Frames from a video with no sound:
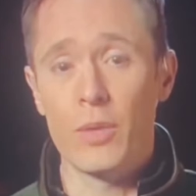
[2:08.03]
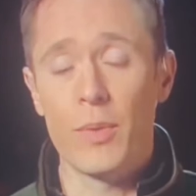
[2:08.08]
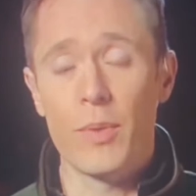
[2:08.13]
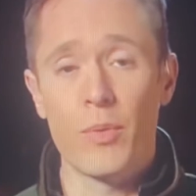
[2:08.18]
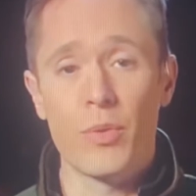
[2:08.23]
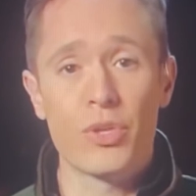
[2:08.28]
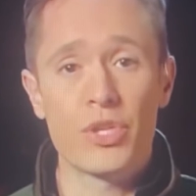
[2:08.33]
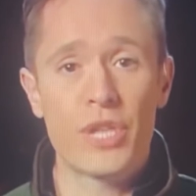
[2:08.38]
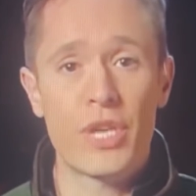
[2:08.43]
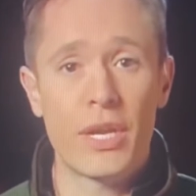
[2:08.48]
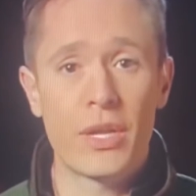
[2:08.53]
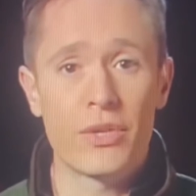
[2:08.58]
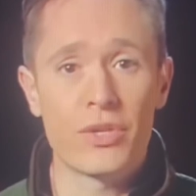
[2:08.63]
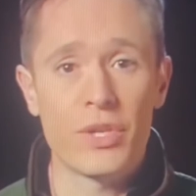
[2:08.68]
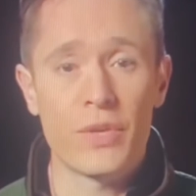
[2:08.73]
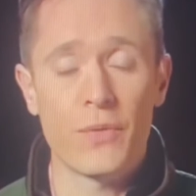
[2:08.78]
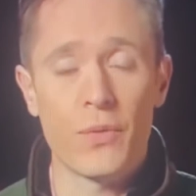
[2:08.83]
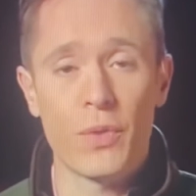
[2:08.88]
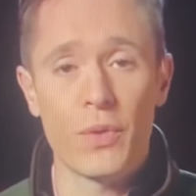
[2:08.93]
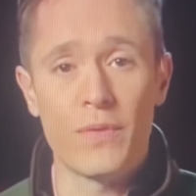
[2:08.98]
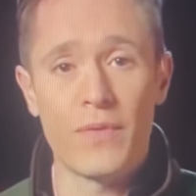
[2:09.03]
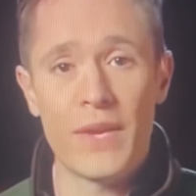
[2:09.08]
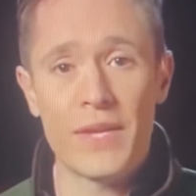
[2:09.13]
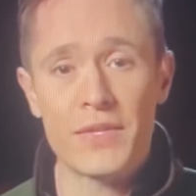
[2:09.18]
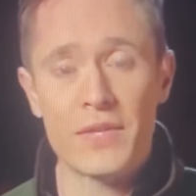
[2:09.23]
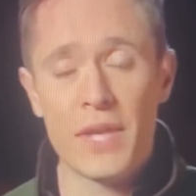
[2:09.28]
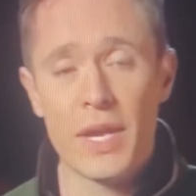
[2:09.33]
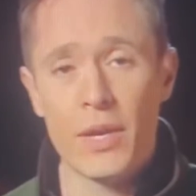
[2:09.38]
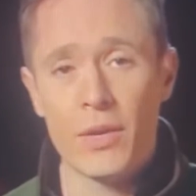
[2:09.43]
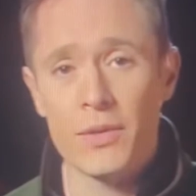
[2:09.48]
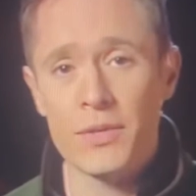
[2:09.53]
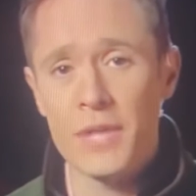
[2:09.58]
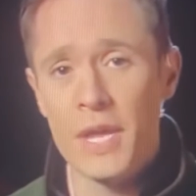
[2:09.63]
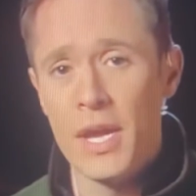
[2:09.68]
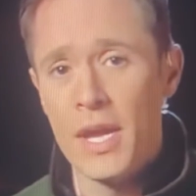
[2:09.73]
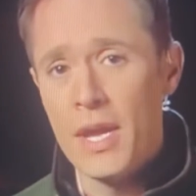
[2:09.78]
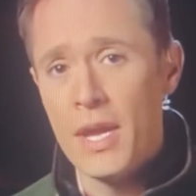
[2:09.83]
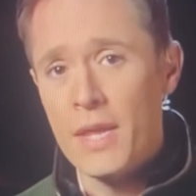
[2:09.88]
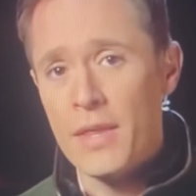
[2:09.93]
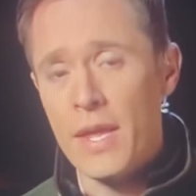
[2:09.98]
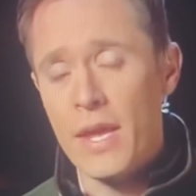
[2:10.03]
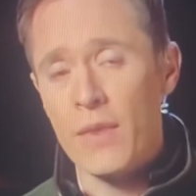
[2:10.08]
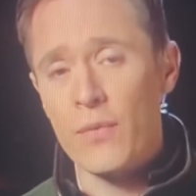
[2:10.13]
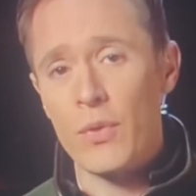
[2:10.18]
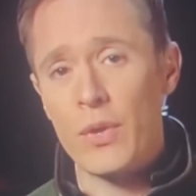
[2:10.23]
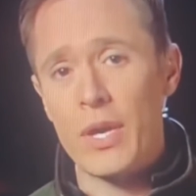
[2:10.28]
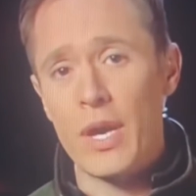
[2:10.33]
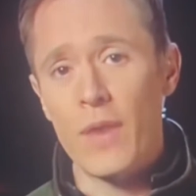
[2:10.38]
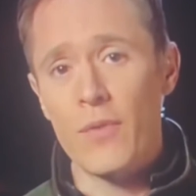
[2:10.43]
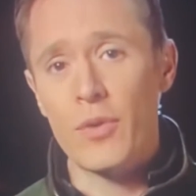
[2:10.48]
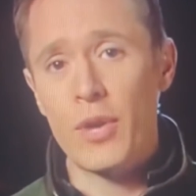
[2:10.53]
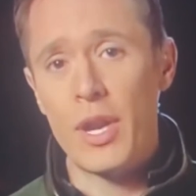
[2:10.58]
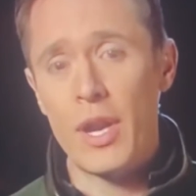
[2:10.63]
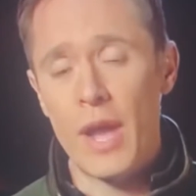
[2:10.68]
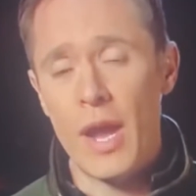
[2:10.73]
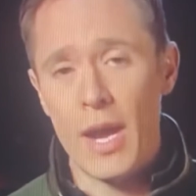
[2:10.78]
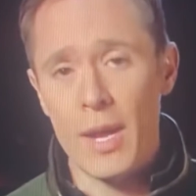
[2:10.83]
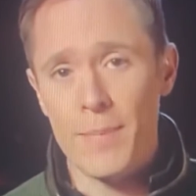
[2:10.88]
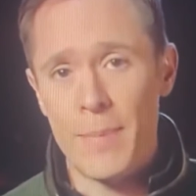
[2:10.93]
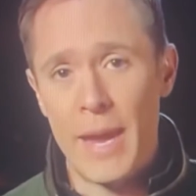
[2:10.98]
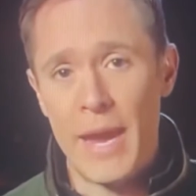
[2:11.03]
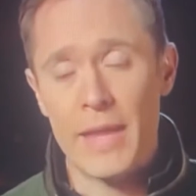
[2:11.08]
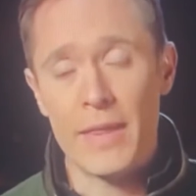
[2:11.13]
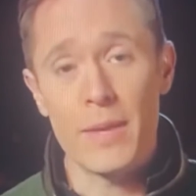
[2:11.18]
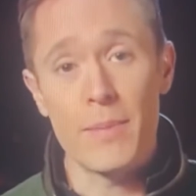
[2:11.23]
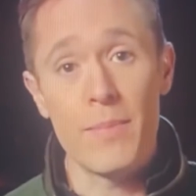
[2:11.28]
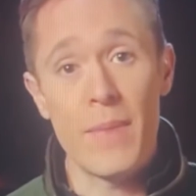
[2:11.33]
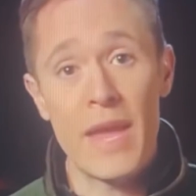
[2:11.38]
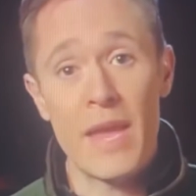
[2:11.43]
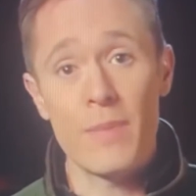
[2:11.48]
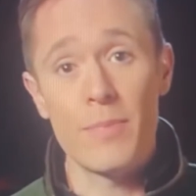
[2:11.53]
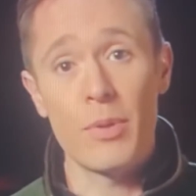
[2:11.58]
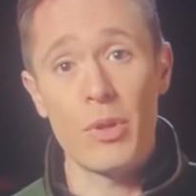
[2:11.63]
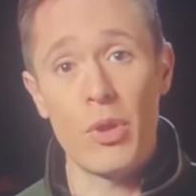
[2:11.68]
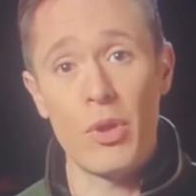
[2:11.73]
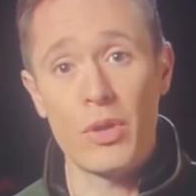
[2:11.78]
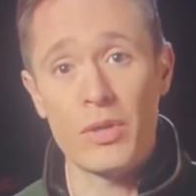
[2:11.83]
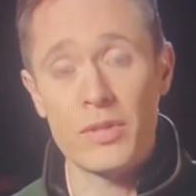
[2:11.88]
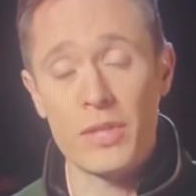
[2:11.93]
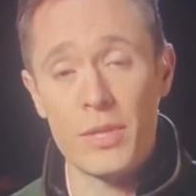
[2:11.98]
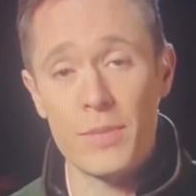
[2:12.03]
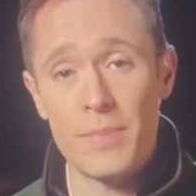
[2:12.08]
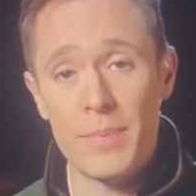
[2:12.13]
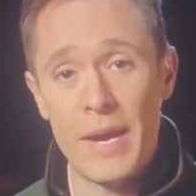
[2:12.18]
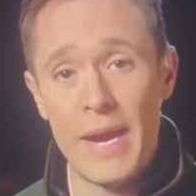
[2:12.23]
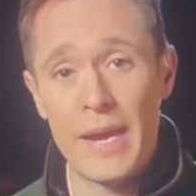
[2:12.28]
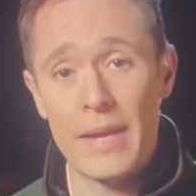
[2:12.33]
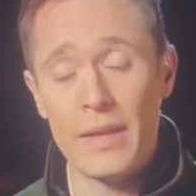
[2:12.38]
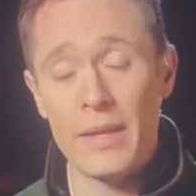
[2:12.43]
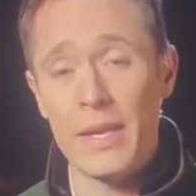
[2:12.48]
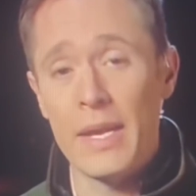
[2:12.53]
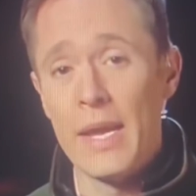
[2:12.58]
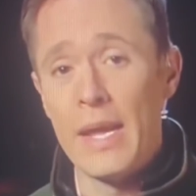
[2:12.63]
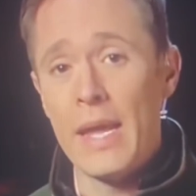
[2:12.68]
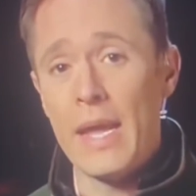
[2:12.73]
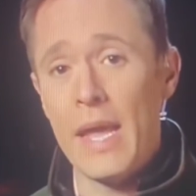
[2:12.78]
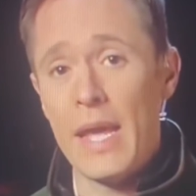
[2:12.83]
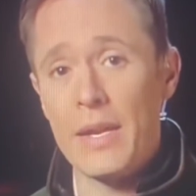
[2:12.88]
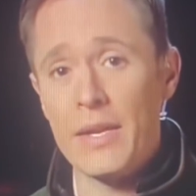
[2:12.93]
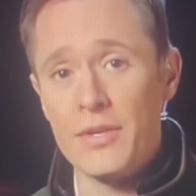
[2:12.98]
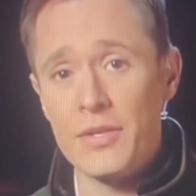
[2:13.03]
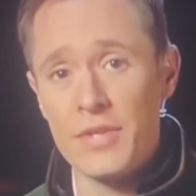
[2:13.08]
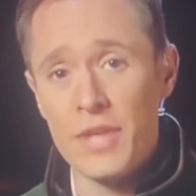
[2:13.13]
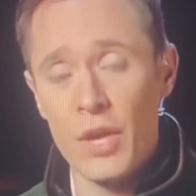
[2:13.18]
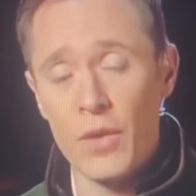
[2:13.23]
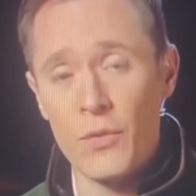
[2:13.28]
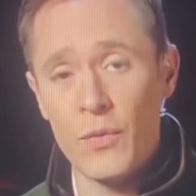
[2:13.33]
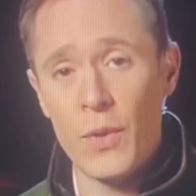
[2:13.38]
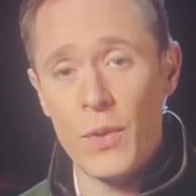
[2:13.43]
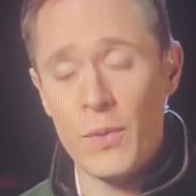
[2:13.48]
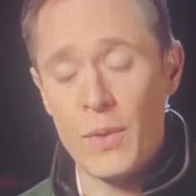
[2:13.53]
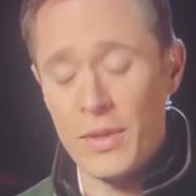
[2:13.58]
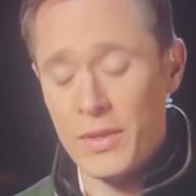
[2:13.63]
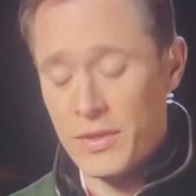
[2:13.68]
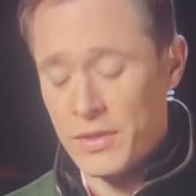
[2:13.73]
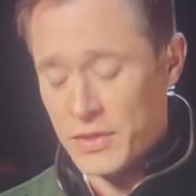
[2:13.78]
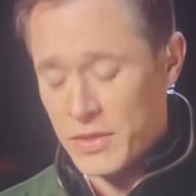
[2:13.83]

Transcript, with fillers: and his daughter, Gigi, also had dreams to become a great basketball player when she grew up,